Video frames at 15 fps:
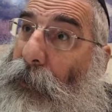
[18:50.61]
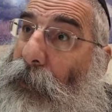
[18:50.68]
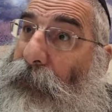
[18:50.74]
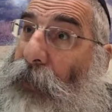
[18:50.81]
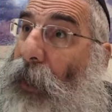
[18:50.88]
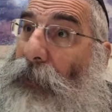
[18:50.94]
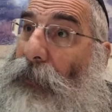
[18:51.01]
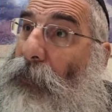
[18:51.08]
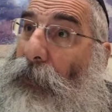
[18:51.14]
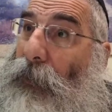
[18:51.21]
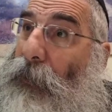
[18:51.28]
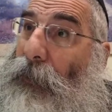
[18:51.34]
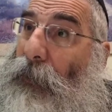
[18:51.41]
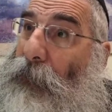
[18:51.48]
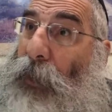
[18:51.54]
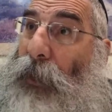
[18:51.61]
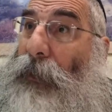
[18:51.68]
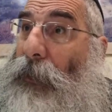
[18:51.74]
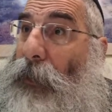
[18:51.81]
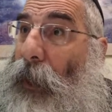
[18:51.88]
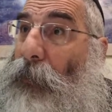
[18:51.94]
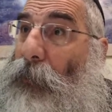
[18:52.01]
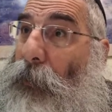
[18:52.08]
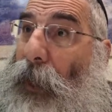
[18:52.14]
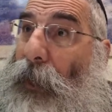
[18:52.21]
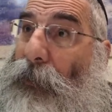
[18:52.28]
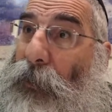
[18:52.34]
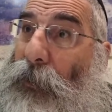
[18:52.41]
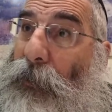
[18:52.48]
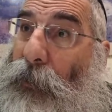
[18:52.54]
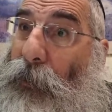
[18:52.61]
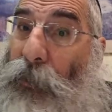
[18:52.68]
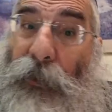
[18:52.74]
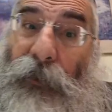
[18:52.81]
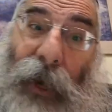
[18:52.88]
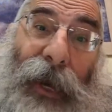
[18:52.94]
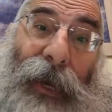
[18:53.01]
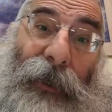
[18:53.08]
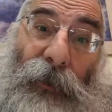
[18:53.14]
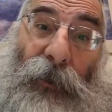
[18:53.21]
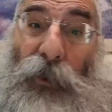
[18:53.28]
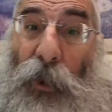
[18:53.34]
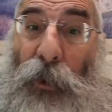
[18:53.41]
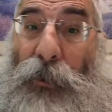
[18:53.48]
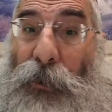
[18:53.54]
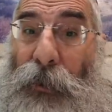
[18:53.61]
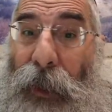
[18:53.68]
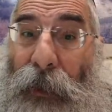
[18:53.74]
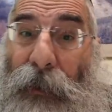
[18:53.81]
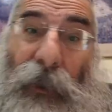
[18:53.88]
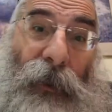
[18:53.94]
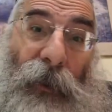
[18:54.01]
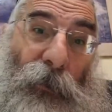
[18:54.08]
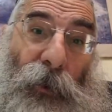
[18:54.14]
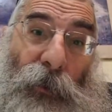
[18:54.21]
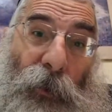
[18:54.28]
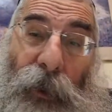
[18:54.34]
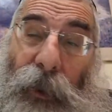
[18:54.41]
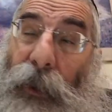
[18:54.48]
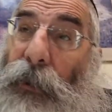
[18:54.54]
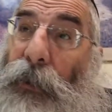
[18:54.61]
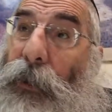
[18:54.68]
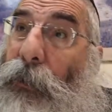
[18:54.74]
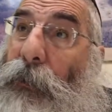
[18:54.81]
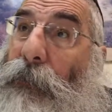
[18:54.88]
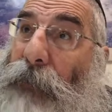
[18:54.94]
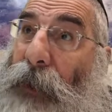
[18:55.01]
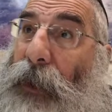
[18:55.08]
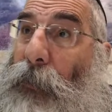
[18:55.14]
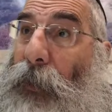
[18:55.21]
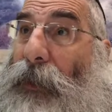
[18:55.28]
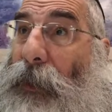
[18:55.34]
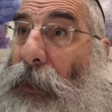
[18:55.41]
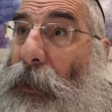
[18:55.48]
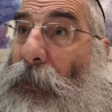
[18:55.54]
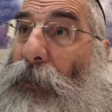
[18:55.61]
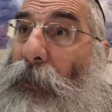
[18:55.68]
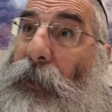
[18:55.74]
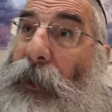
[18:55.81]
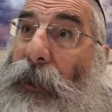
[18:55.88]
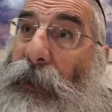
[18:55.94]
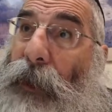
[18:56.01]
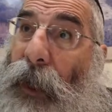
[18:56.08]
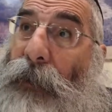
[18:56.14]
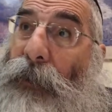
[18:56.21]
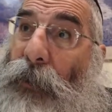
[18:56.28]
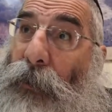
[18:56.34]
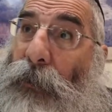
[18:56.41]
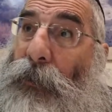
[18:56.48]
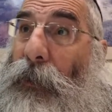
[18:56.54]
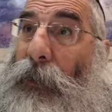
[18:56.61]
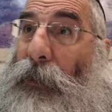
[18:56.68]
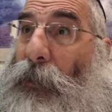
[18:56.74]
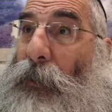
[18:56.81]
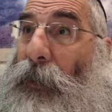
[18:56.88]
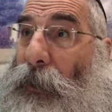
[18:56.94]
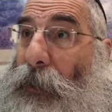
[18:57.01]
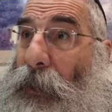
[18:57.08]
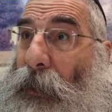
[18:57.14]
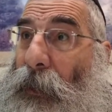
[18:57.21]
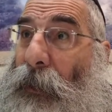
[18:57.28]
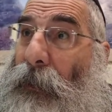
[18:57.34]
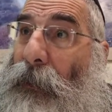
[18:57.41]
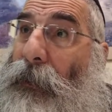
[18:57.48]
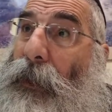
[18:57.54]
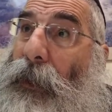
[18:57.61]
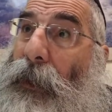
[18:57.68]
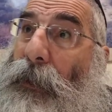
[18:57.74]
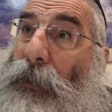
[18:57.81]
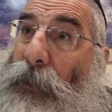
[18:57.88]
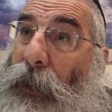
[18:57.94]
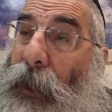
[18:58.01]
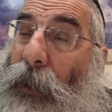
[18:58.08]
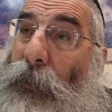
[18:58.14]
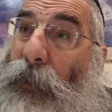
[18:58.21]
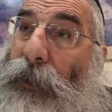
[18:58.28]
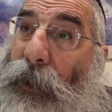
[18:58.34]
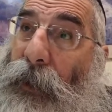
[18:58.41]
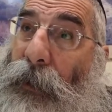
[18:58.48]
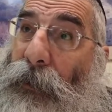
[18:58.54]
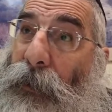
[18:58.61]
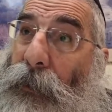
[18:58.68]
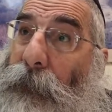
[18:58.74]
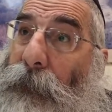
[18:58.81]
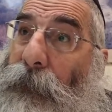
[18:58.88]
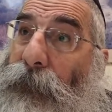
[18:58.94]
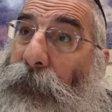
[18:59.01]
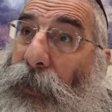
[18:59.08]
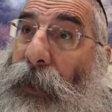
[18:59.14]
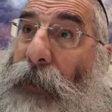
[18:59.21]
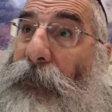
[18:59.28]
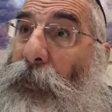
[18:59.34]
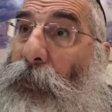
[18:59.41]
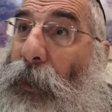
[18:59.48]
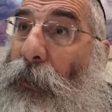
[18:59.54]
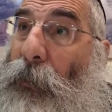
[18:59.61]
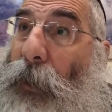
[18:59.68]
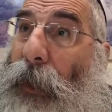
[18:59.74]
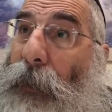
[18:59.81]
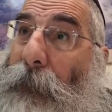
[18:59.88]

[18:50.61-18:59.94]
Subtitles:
If you hadn't done what I told you to do, or I hadn't told you that, then he wouldn't want to kill you. But he wants to kill you because I told you to do this thing. So now he wants to kill you. So you have to run away.